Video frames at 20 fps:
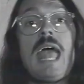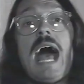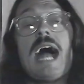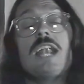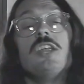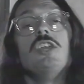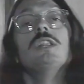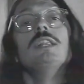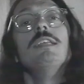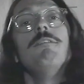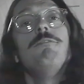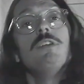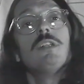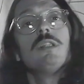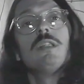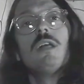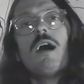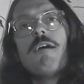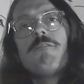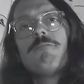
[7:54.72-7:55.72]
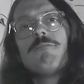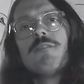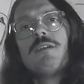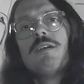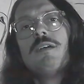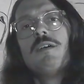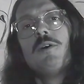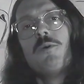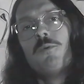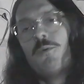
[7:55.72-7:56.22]
How do you live your life?
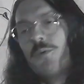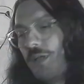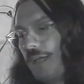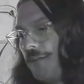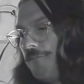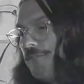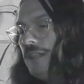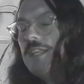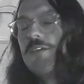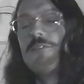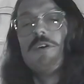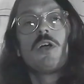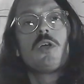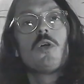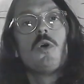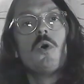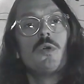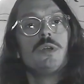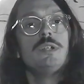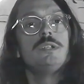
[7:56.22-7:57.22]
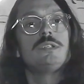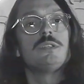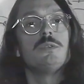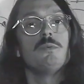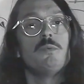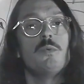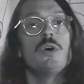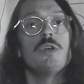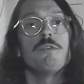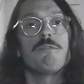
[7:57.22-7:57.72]
Well, if you live it according to the
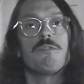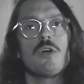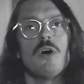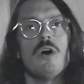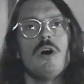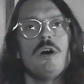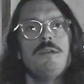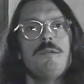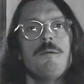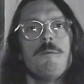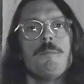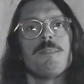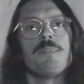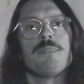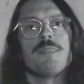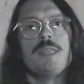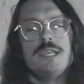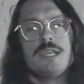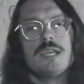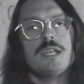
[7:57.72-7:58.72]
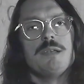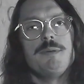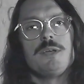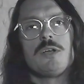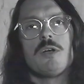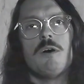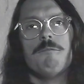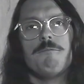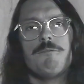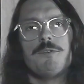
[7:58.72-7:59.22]
Word of God, then you're going to be
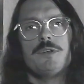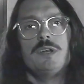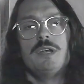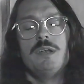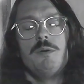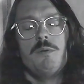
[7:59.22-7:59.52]
confident.